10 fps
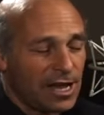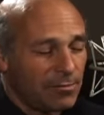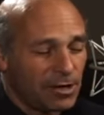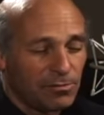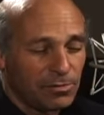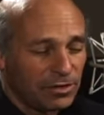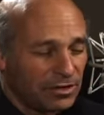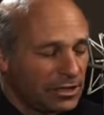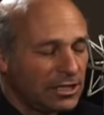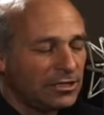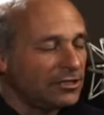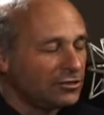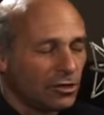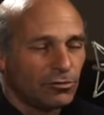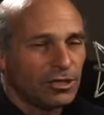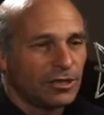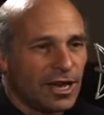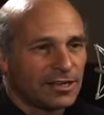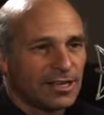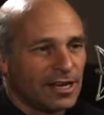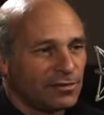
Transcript: I am completely, totally locked